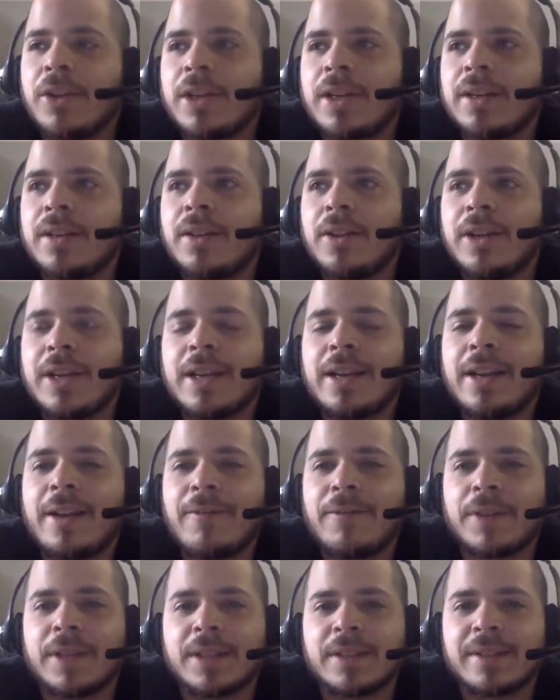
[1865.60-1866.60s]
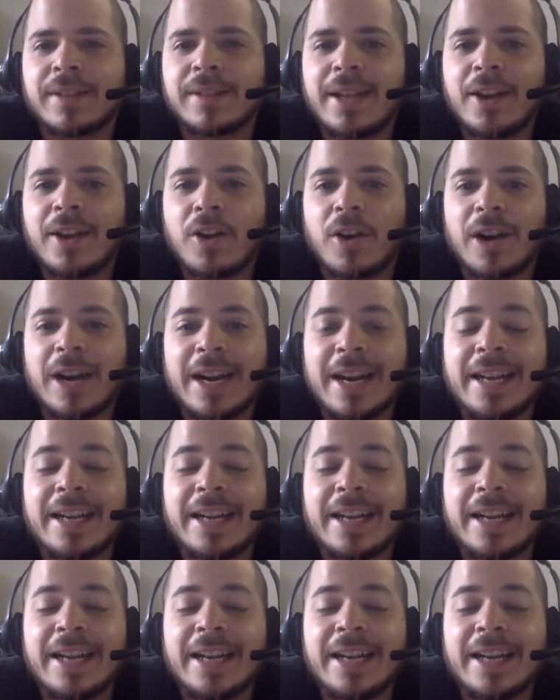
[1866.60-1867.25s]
I mean, look at Netflix. They are